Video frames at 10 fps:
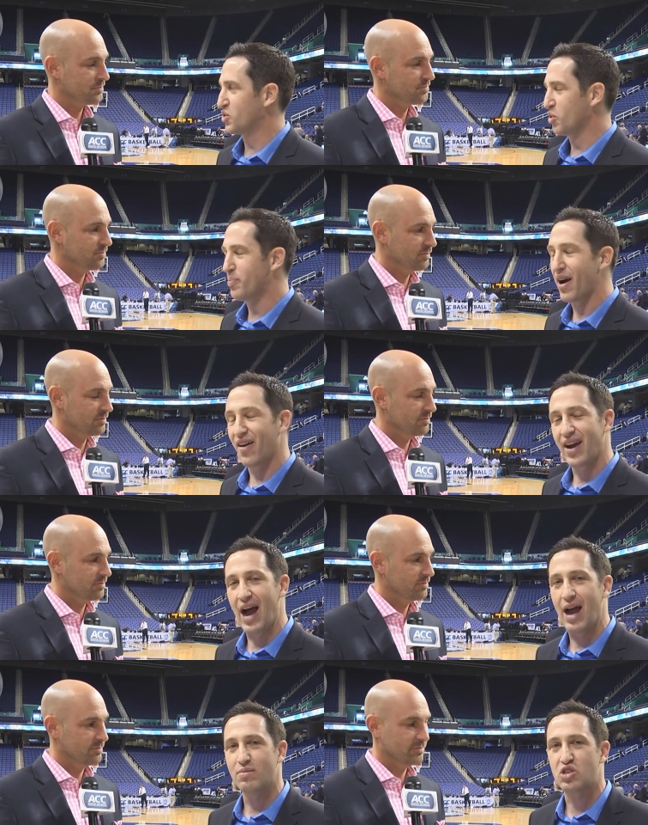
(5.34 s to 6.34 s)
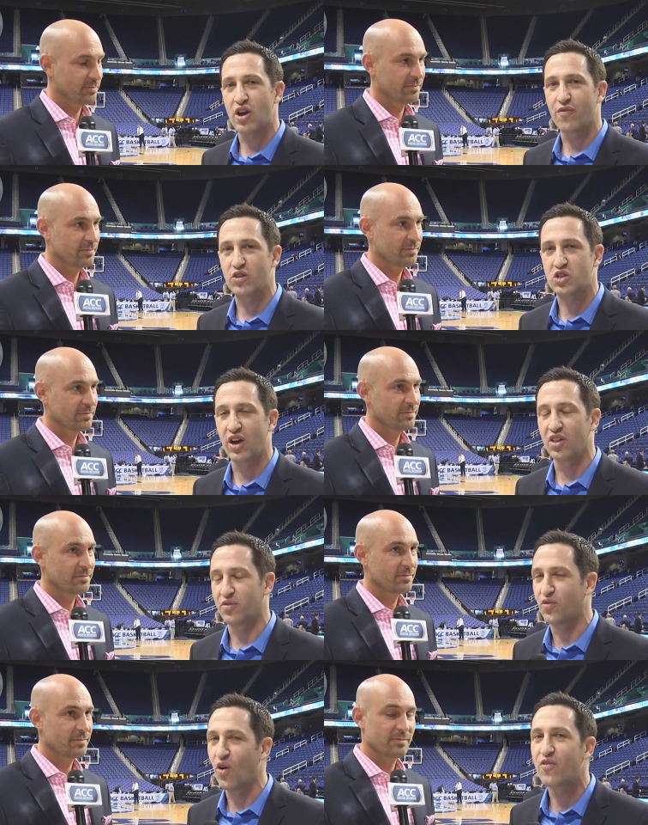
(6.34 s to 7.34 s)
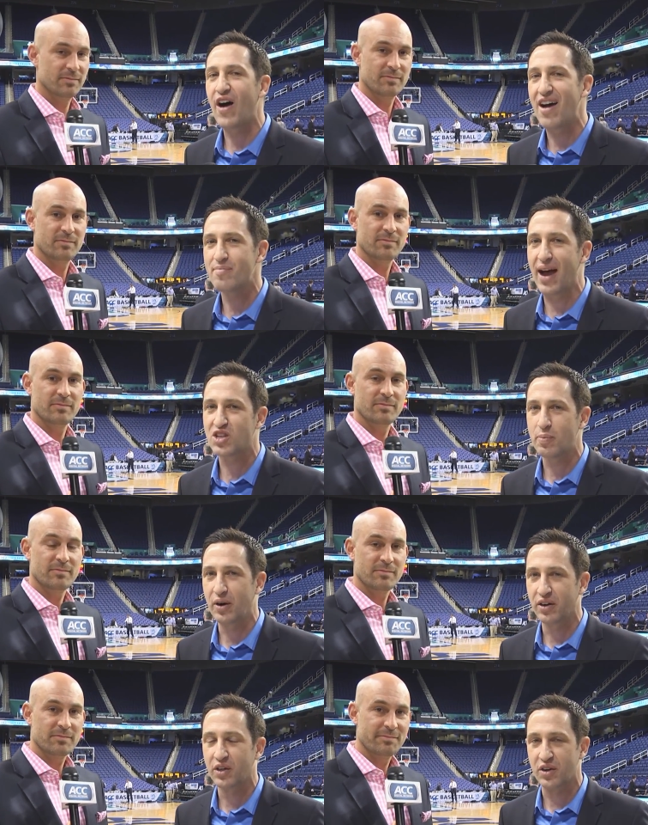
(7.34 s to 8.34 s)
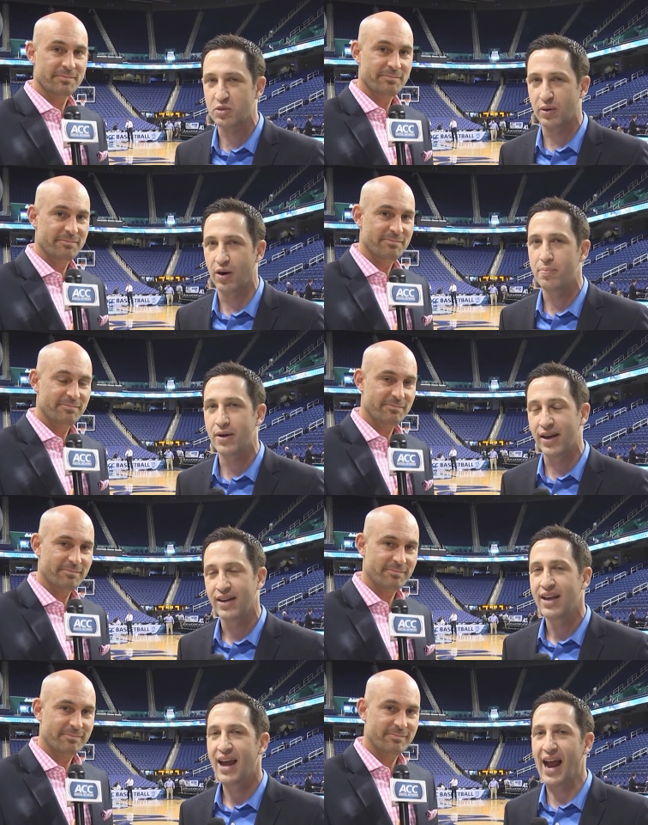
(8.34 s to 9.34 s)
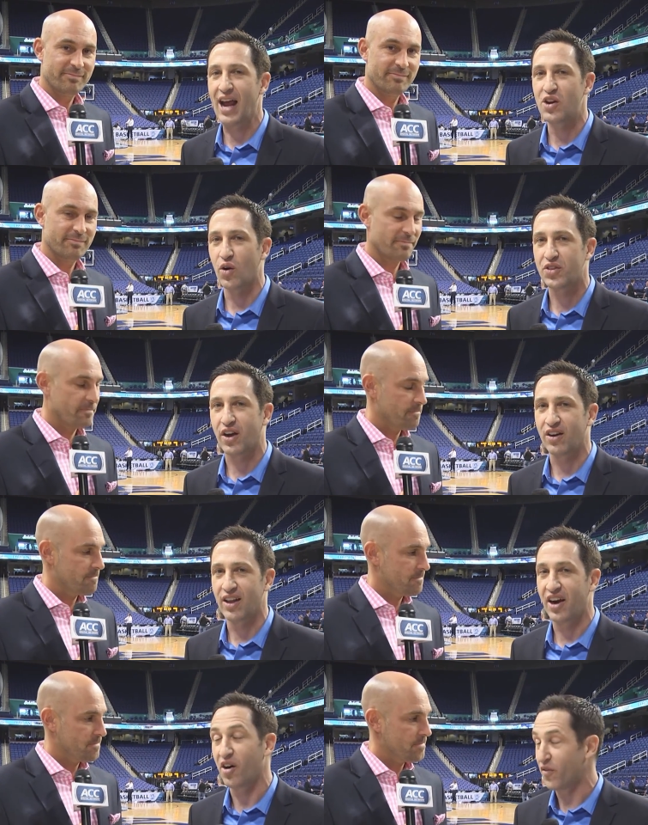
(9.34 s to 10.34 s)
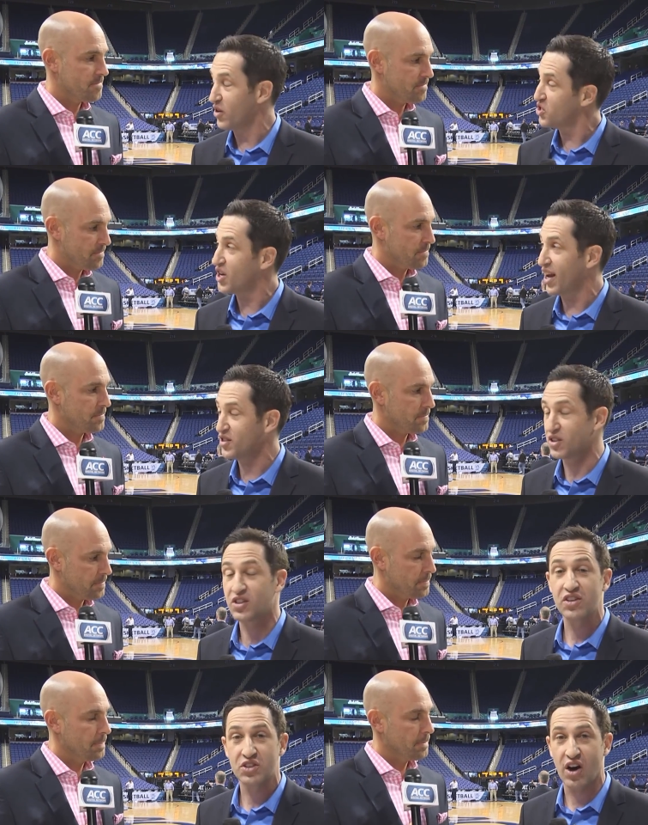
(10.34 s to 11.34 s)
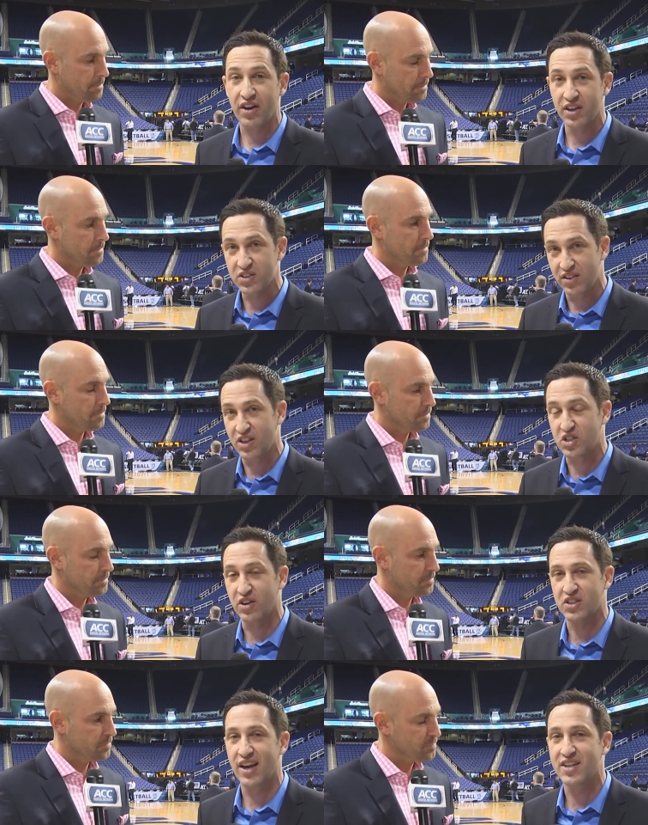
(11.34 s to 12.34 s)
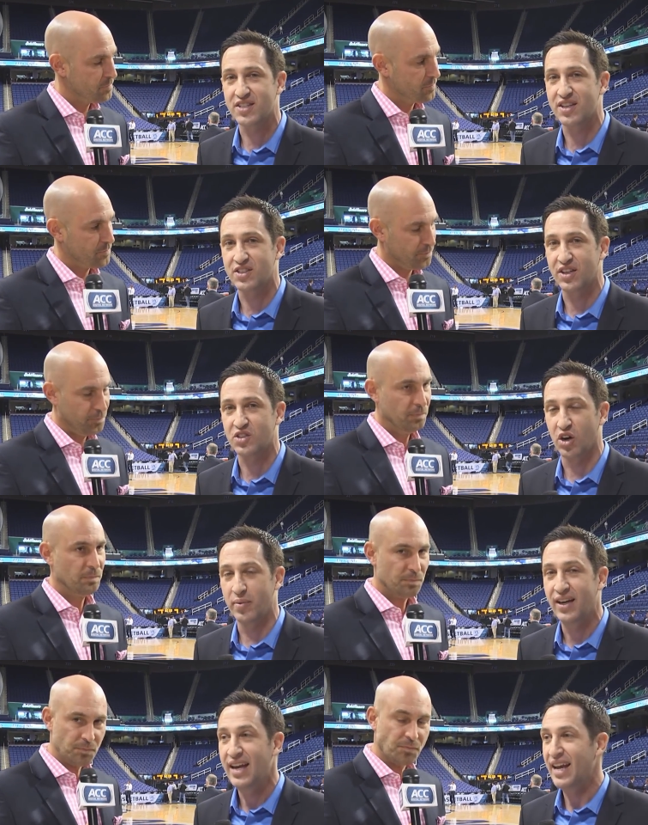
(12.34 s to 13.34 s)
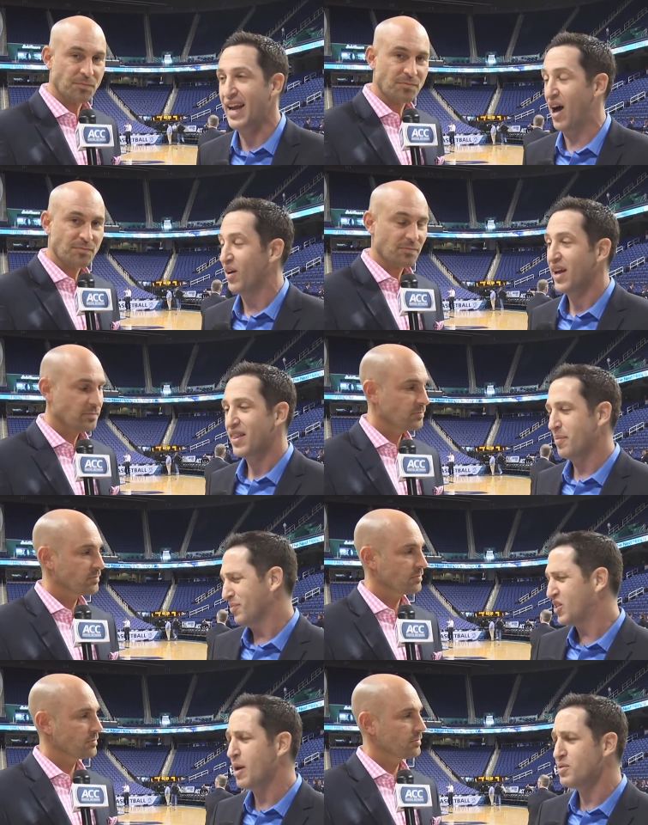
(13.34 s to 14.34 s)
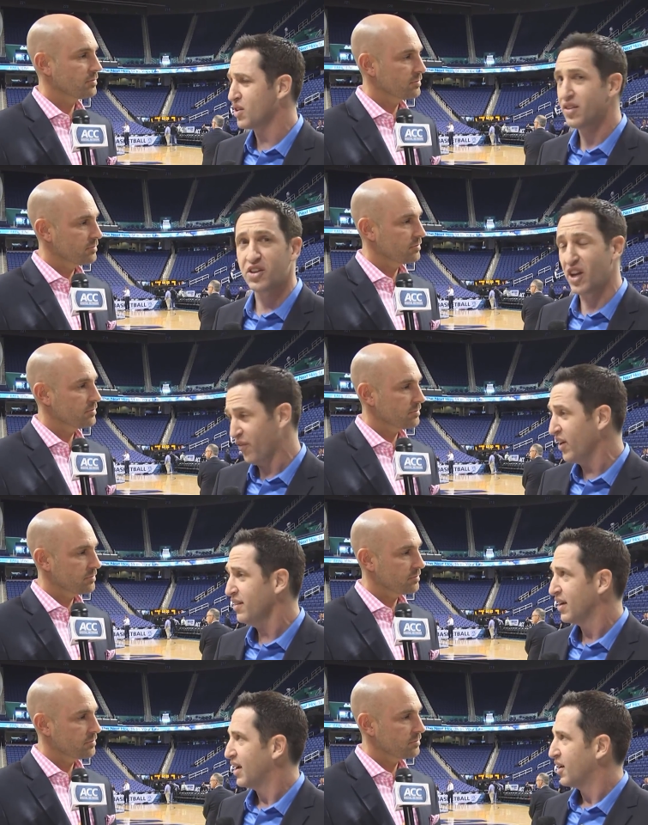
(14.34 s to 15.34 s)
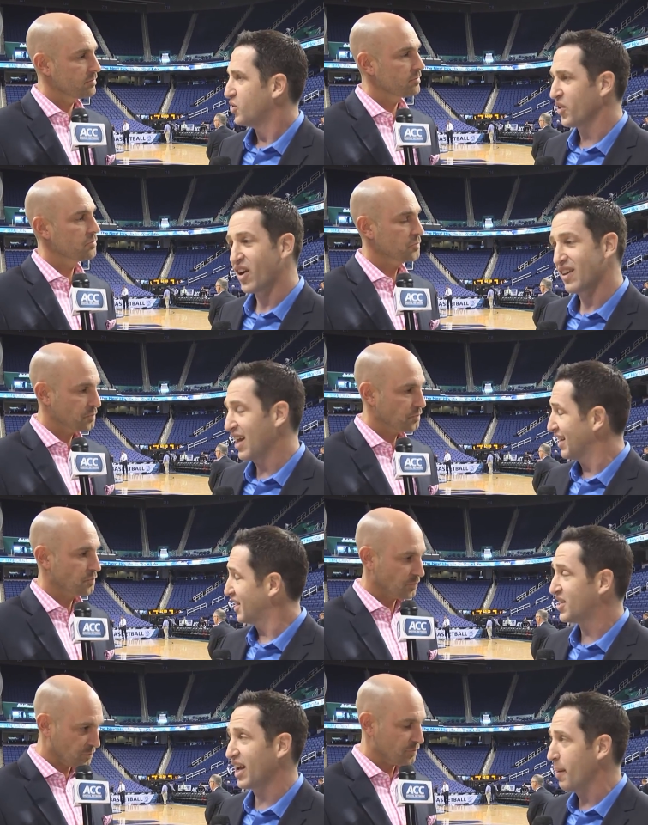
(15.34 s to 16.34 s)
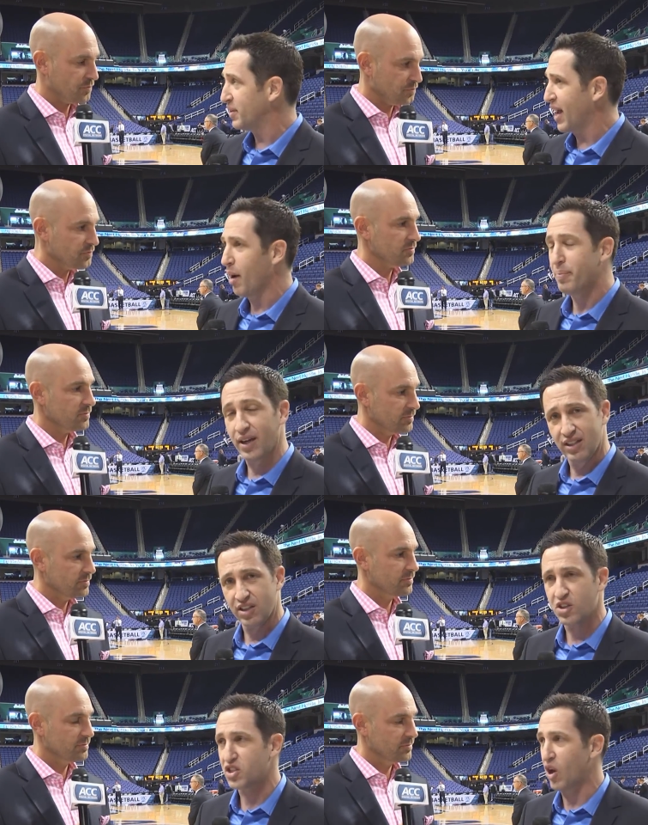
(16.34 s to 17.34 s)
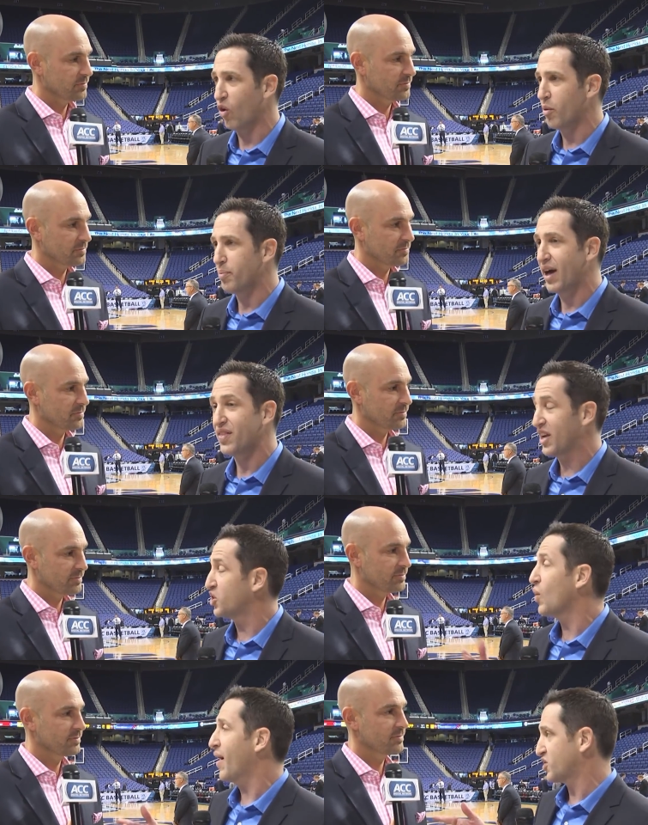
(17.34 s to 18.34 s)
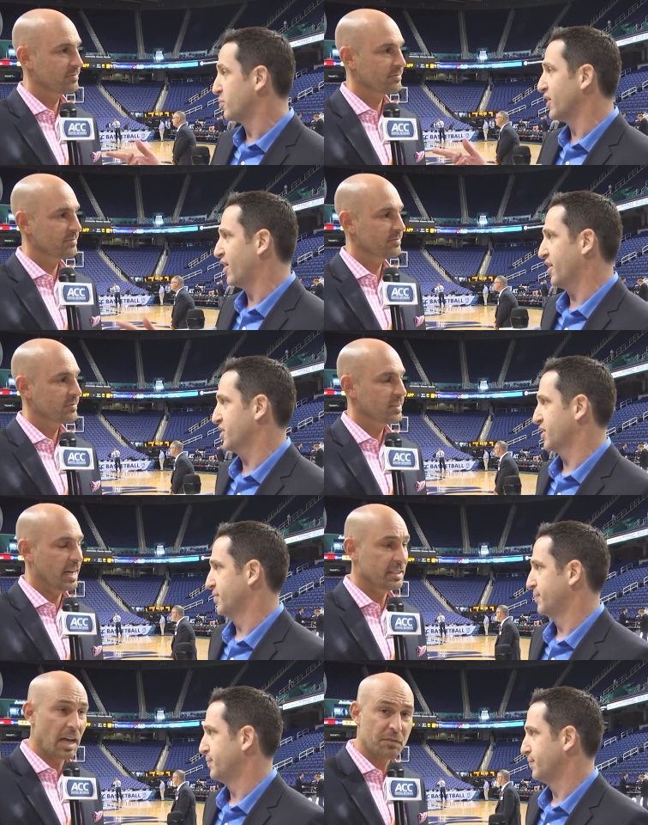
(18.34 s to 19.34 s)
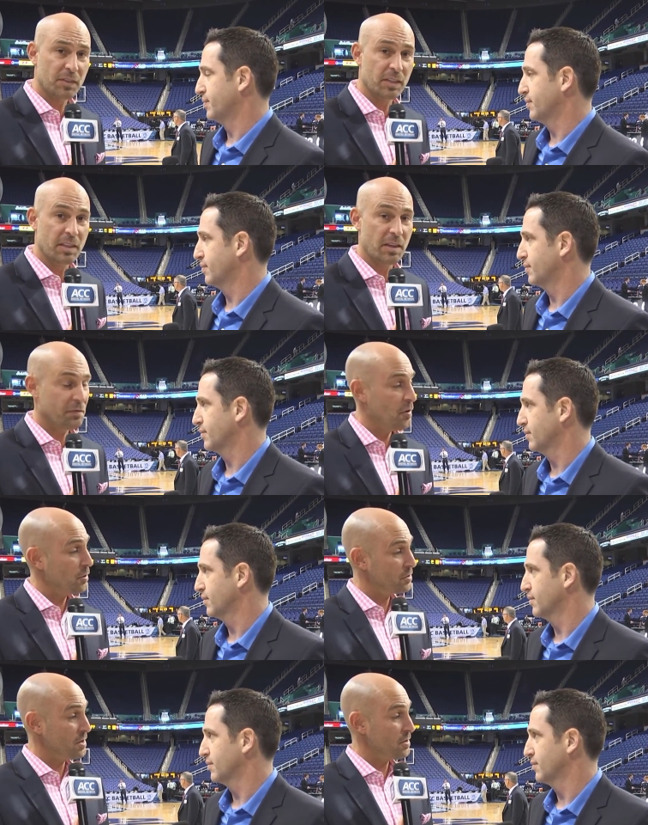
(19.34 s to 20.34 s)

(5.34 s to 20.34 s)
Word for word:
Speaker 1: Drew Barry. I'm Jeff Fischel. The 4 5 matchup here in Greensboro, Pitt and North Carolina. Our first chance to see the Tar Heels in this year's ACC tournament. Now, the teams, they're different. North Carolina likes to get up and down Pitt a little slower, but they do have similarities.
Speaker 2: Yeah, definitely. They focus